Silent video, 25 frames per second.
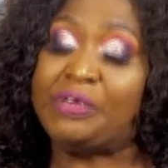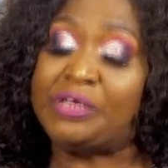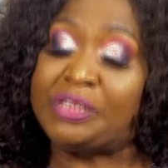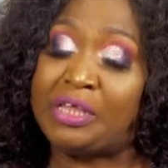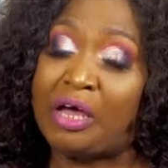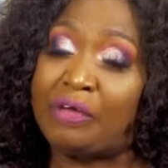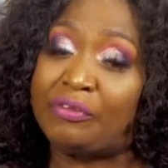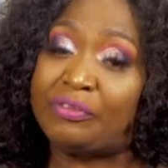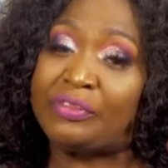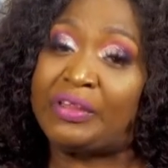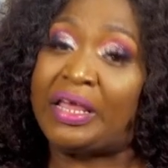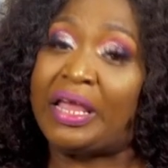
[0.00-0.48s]

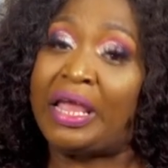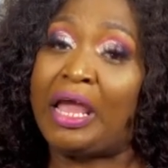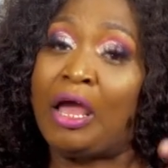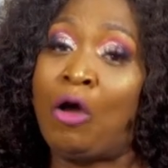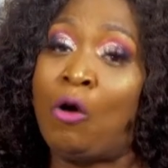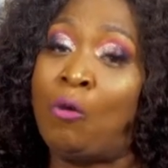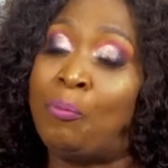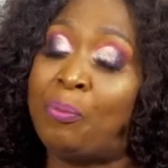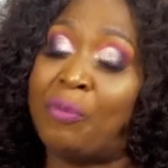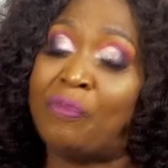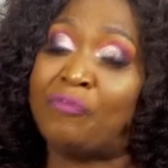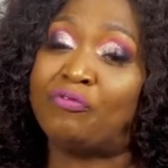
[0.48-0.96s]
Without the
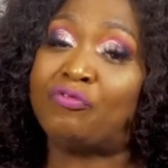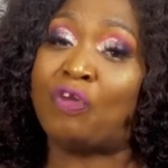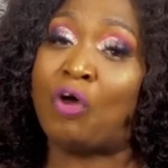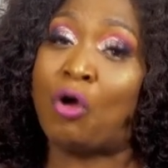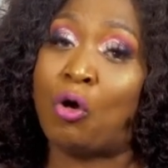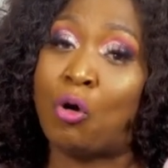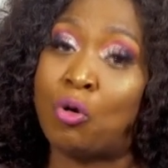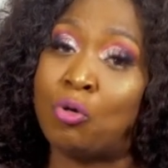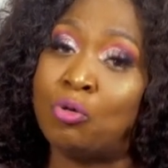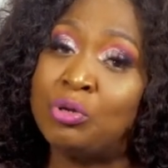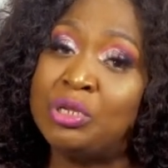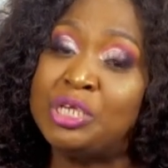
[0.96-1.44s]
help of the
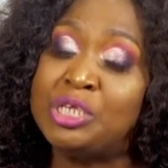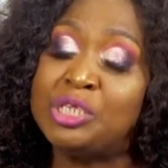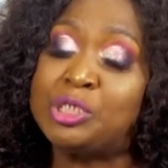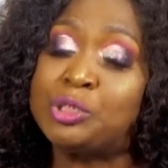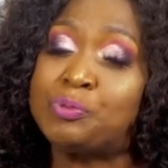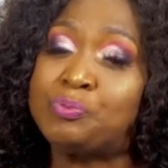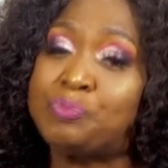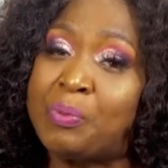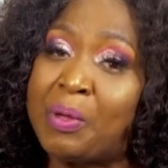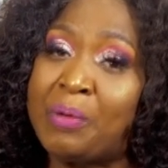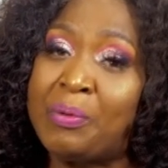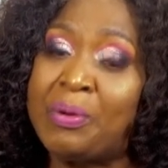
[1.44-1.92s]
Holy
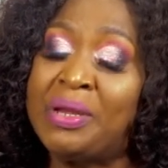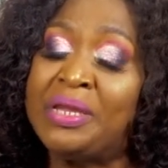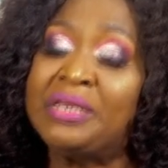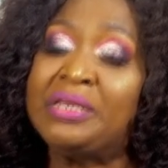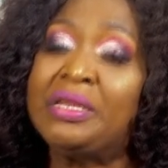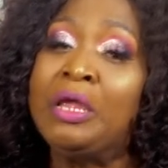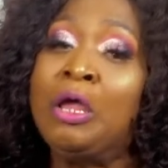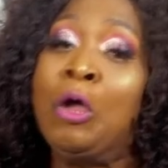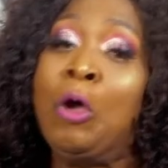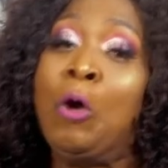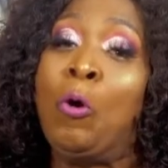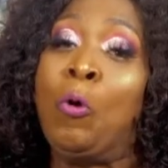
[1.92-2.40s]

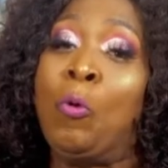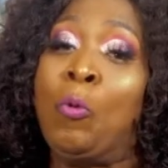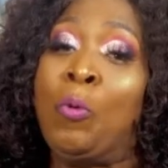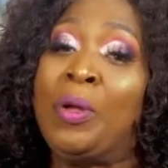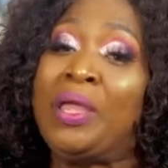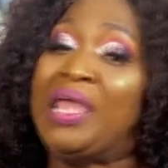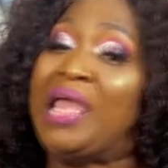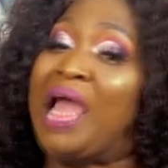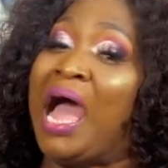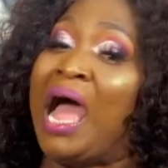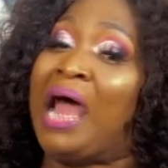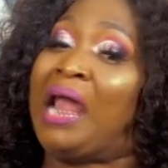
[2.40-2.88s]
Spirit,
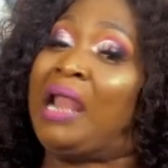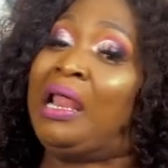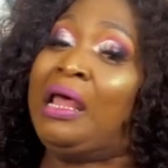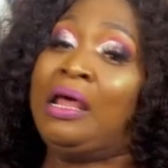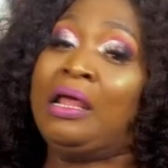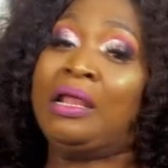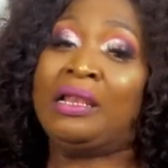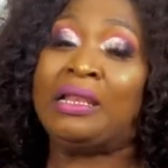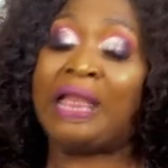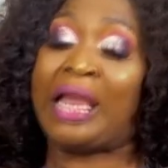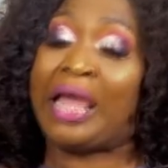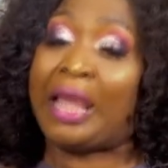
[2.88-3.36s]
we
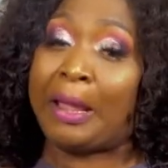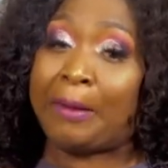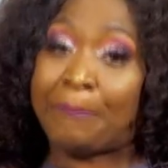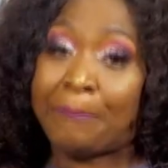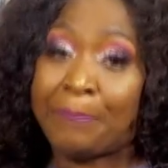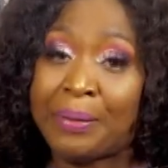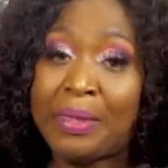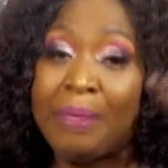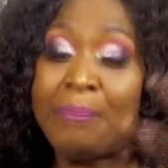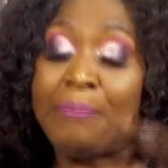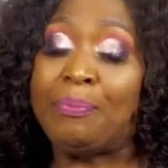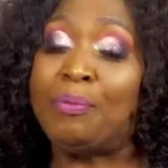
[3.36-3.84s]
are
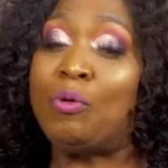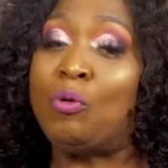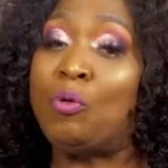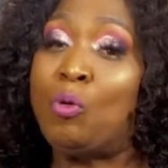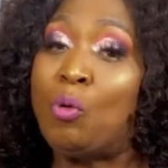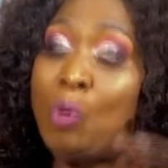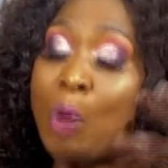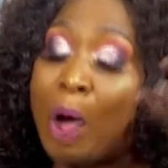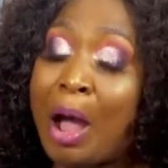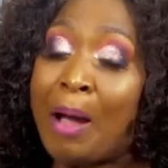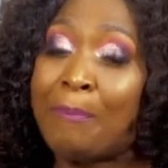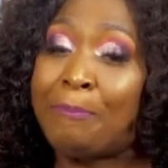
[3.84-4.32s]
like people
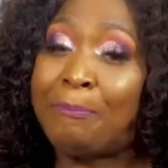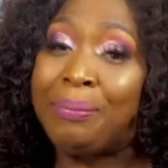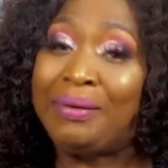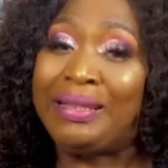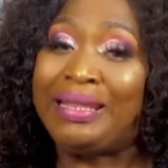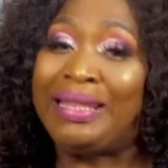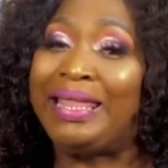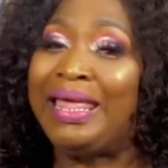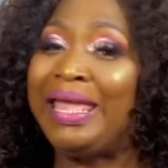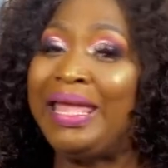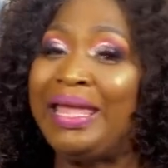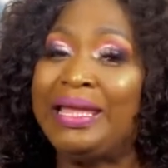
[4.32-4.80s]
who are
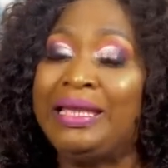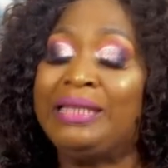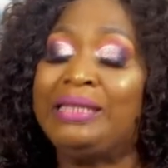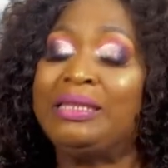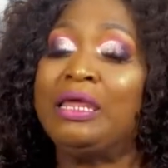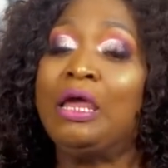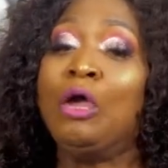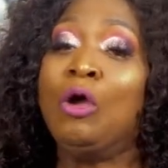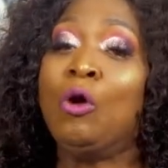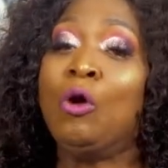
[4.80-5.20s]
plagued.